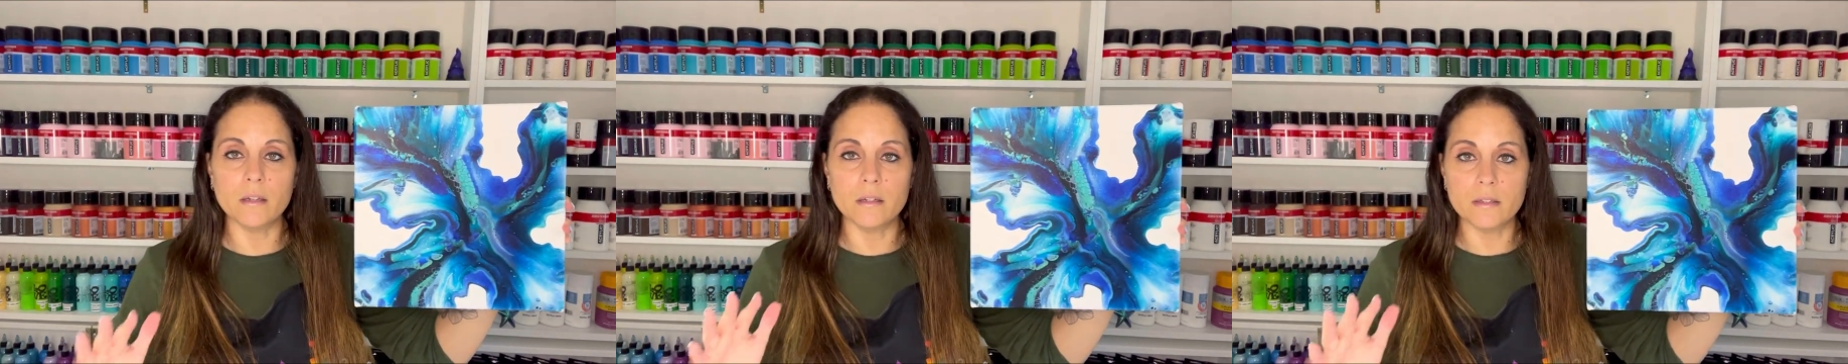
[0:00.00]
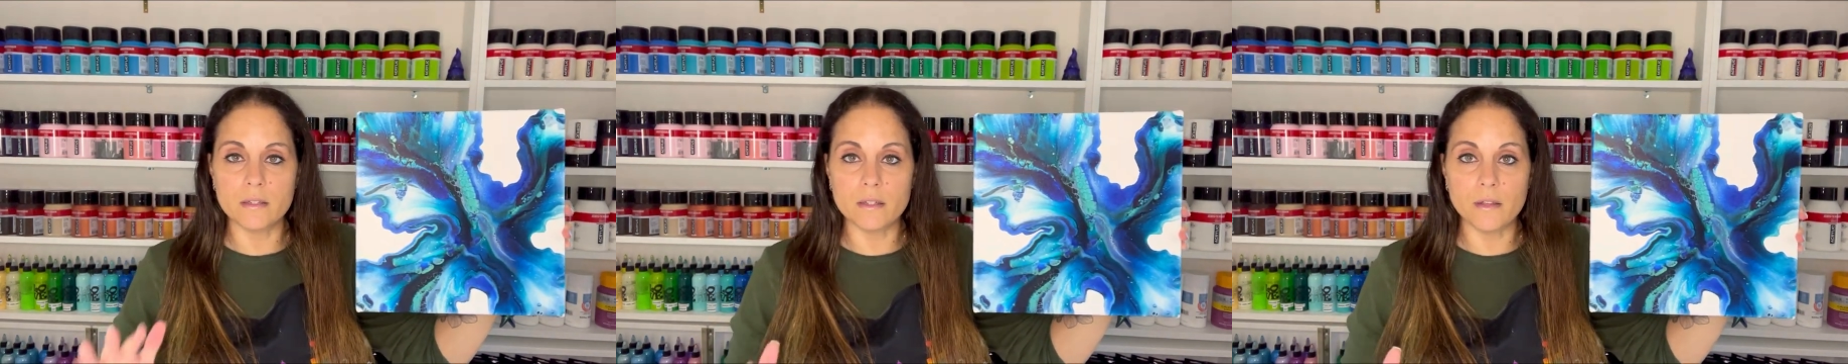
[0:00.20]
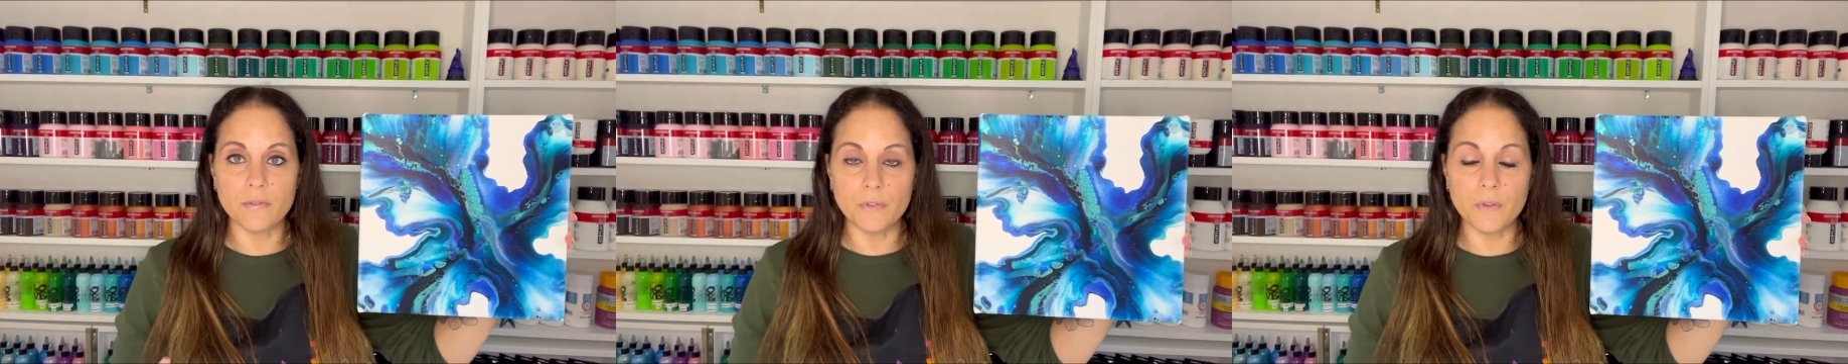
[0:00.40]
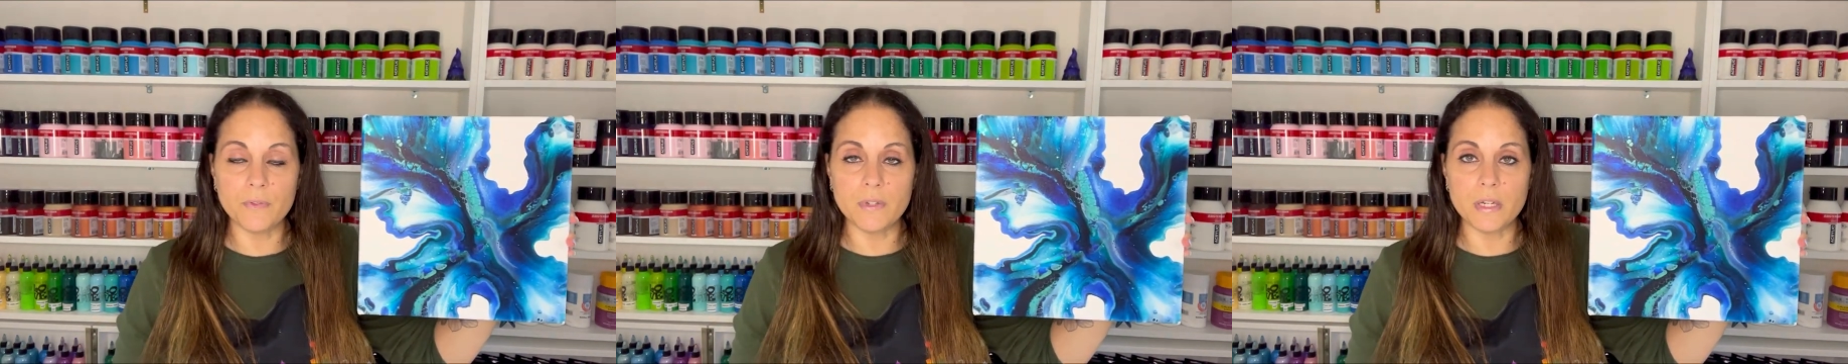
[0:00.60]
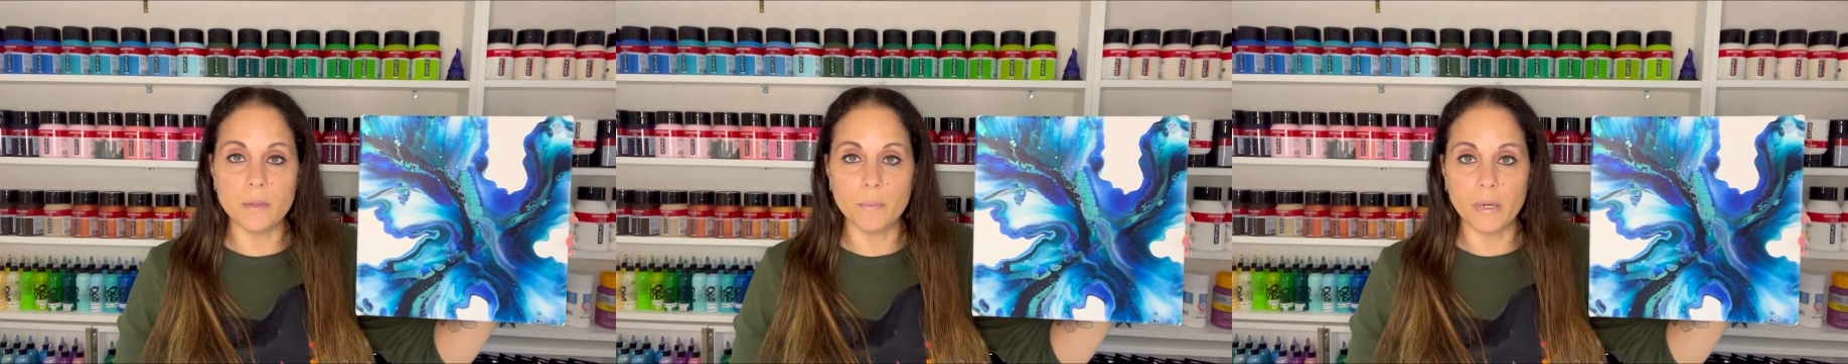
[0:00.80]
It is a
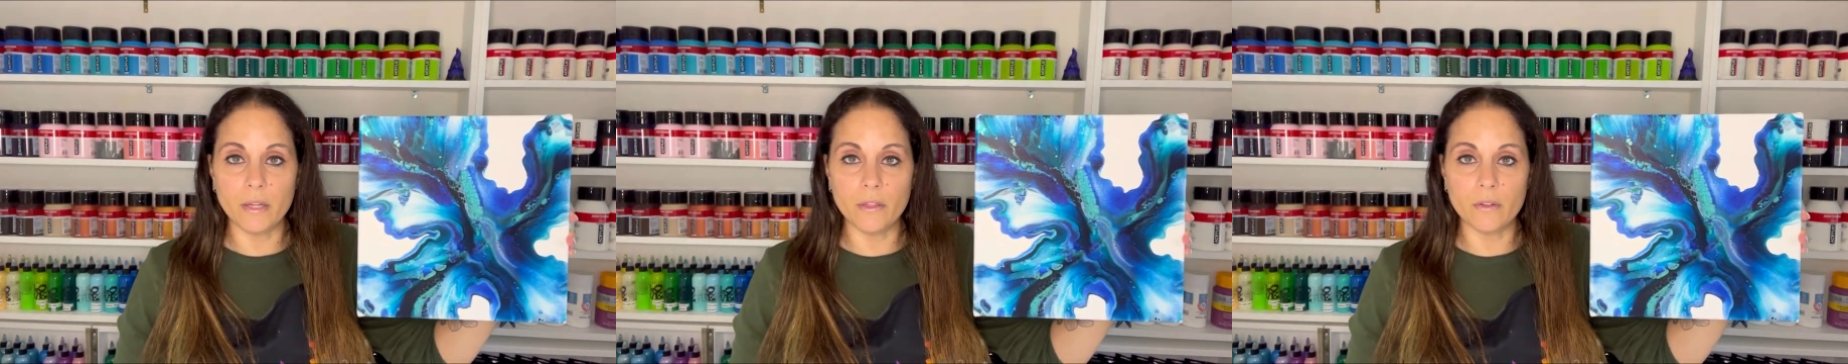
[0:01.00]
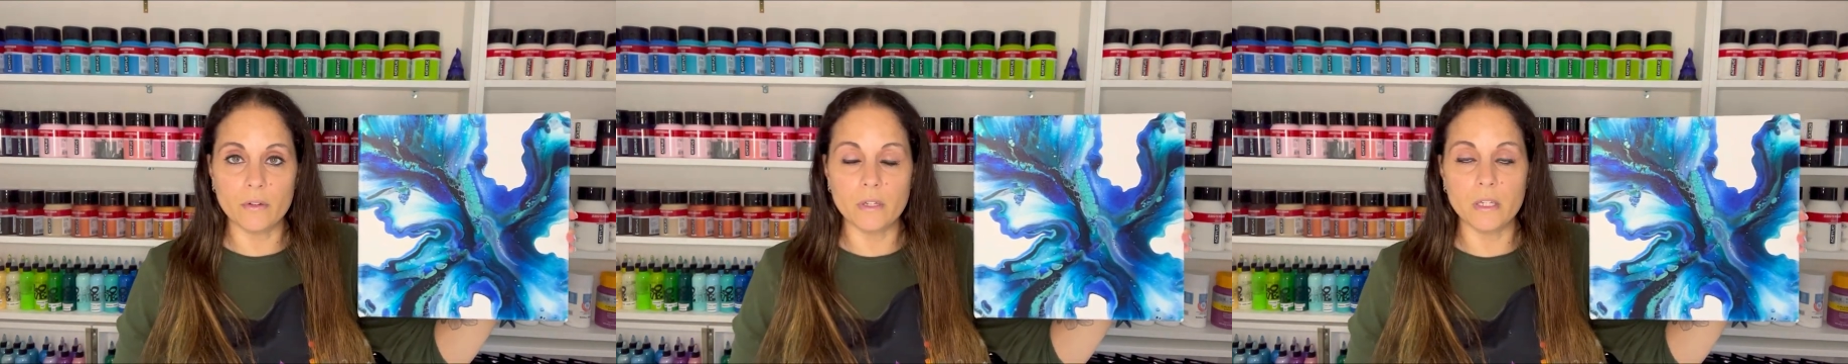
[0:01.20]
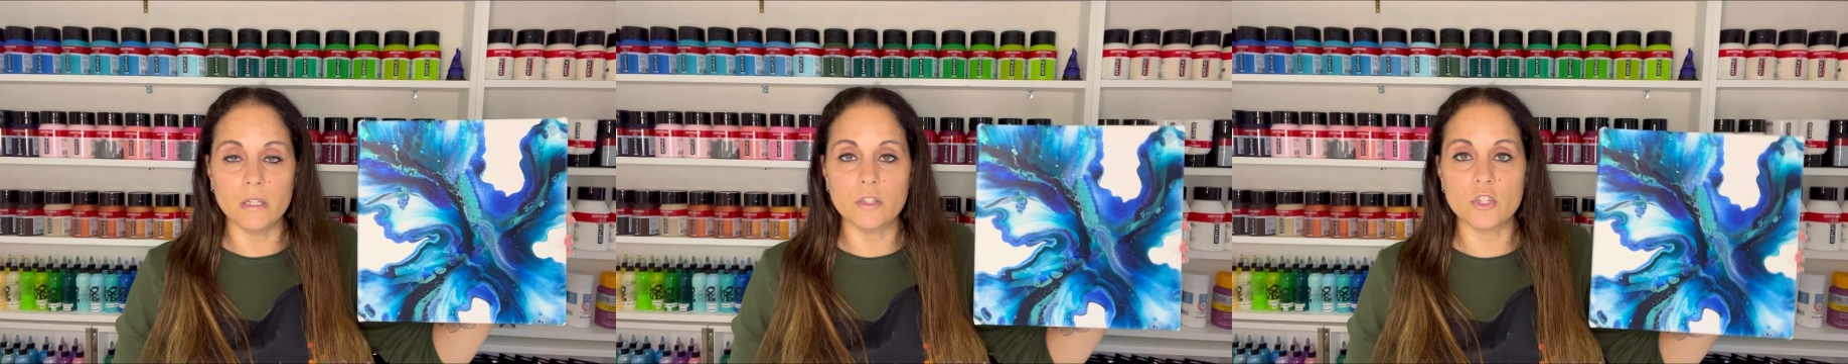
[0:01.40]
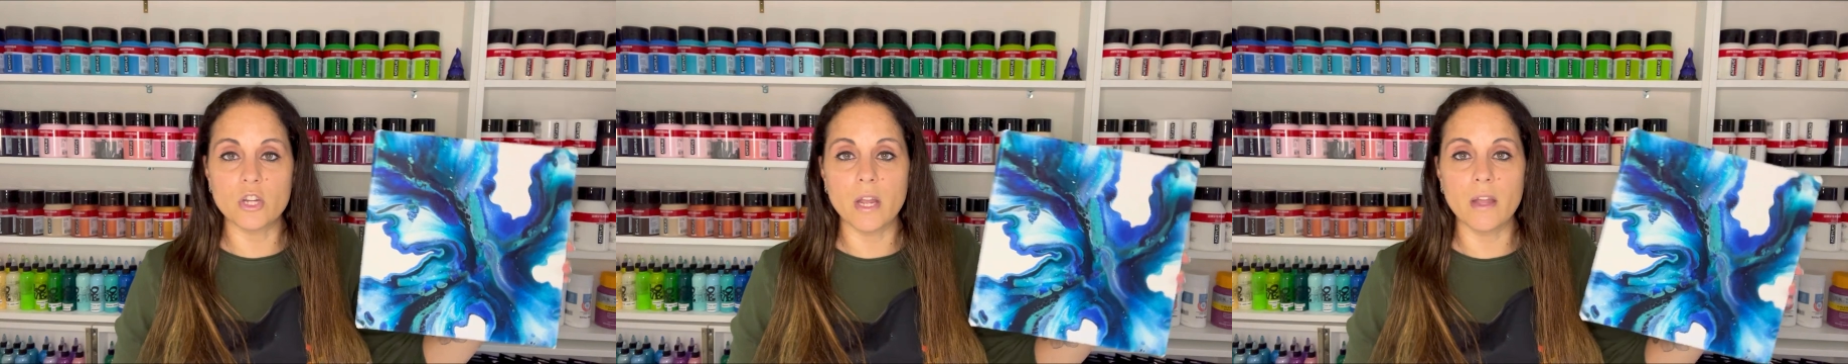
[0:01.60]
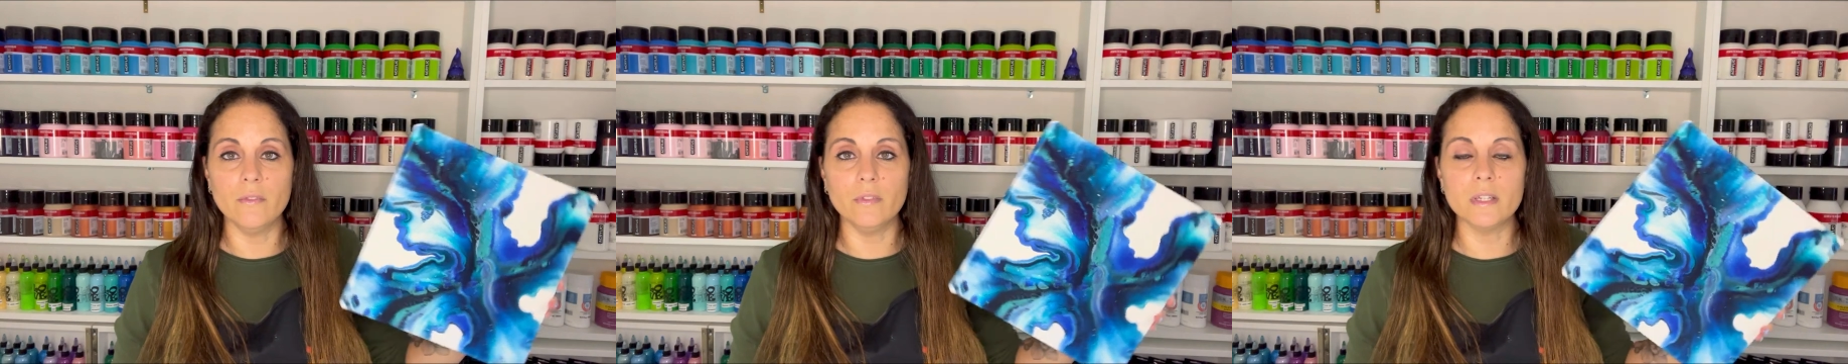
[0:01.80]
15 by 30 inch
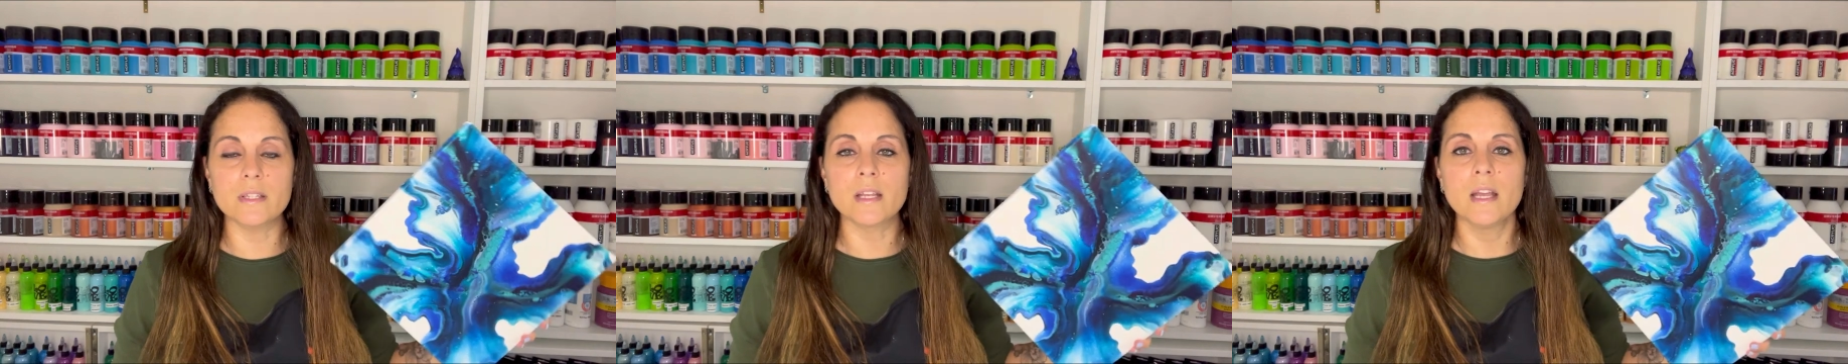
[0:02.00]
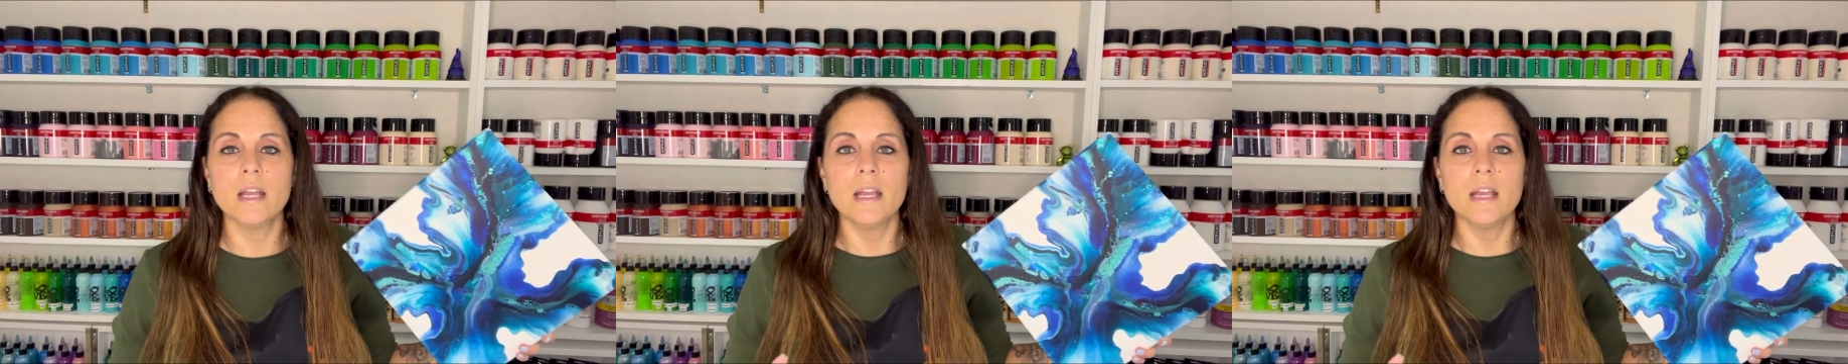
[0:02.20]
canvas.